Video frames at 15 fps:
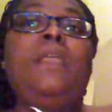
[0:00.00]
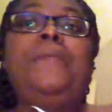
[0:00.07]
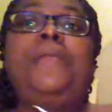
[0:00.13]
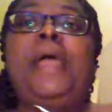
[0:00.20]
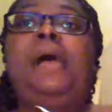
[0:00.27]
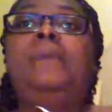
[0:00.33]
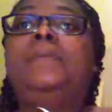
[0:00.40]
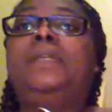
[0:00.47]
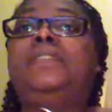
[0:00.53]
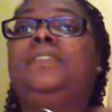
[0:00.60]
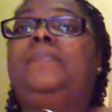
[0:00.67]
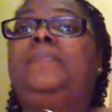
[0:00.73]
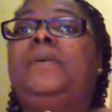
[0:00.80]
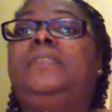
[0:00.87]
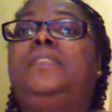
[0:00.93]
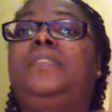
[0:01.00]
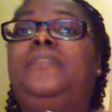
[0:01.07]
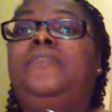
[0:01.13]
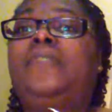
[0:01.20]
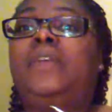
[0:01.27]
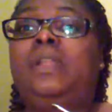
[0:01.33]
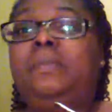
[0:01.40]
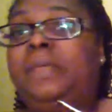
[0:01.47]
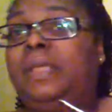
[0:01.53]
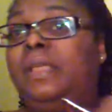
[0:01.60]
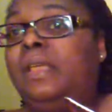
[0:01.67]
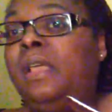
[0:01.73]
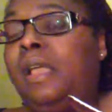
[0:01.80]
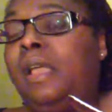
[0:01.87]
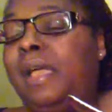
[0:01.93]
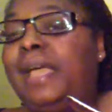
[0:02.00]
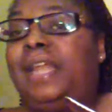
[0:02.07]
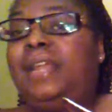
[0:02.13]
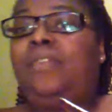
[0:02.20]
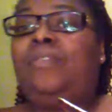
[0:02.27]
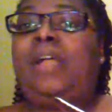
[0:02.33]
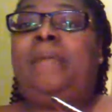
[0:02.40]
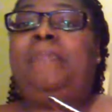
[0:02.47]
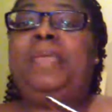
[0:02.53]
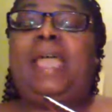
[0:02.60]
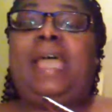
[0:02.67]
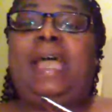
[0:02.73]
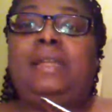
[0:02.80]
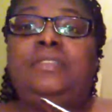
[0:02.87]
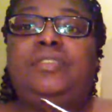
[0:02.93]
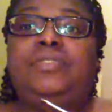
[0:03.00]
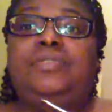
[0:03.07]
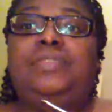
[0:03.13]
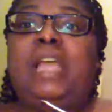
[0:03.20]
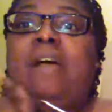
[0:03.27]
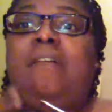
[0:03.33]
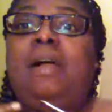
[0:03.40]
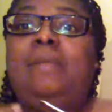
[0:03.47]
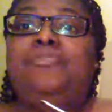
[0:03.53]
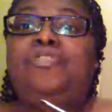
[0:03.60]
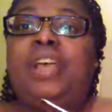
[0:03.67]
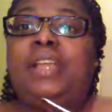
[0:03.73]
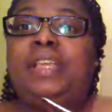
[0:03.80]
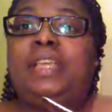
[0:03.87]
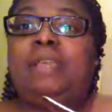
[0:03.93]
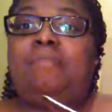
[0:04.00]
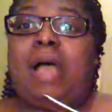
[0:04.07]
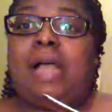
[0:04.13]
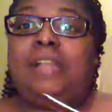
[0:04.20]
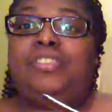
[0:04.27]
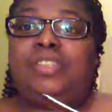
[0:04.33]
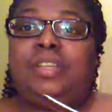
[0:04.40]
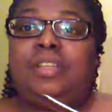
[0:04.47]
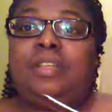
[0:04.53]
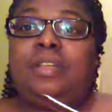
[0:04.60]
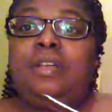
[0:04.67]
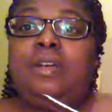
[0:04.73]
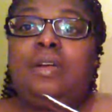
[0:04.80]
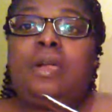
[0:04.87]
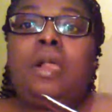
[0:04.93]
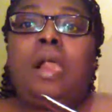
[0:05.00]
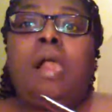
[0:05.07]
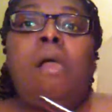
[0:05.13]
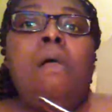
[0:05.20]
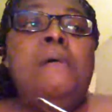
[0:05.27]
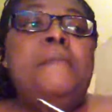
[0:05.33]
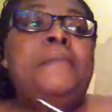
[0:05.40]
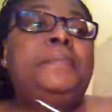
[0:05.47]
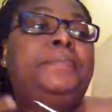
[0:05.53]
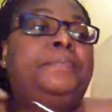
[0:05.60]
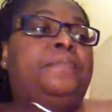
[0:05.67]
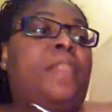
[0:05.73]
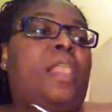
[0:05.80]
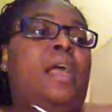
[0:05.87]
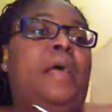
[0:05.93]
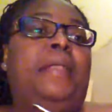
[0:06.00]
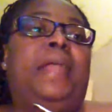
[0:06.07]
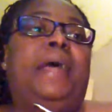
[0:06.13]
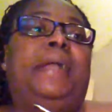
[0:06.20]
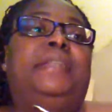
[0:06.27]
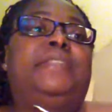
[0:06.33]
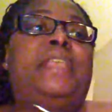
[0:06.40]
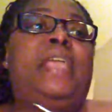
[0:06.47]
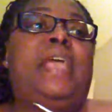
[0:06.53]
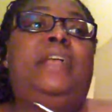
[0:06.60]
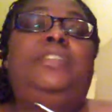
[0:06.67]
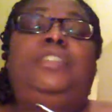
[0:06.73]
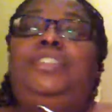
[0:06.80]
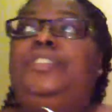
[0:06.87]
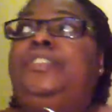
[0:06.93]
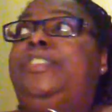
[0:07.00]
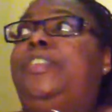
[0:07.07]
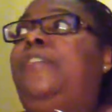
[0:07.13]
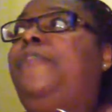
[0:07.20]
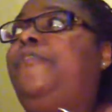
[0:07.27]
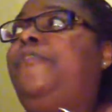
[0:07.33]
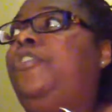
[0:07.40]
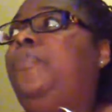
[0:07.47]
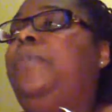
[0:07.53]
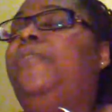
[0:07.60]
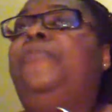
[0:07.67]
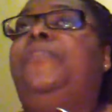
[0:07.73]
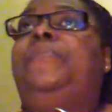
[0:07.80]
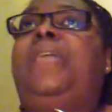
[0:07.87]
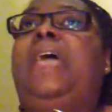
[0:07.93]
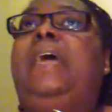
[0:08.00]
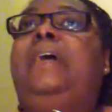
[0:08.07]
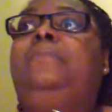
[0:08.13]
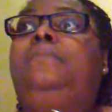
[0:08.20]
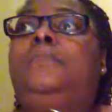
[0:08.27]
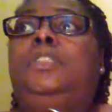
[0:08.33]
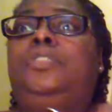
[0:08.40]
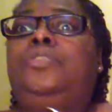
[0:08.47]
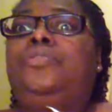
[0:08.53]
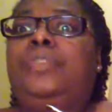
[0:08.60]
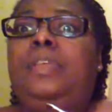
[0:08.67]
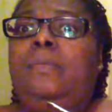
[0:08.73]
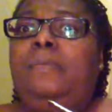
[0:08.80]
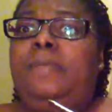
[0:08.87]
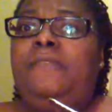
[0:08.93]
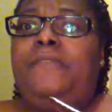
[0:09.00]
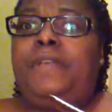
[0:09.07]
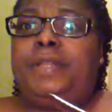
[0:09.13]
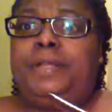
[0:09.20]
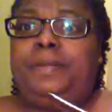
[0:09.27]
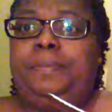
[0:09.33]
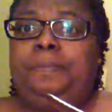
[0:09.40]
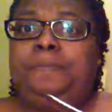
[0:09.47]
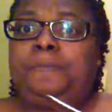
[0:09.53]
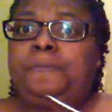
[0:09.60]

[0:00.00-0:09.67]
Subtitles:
Now, because the person in front of me had a crappy attitude, now I'm trying to get my junk. And now this cashier is still fuming from that. Is treating me funny.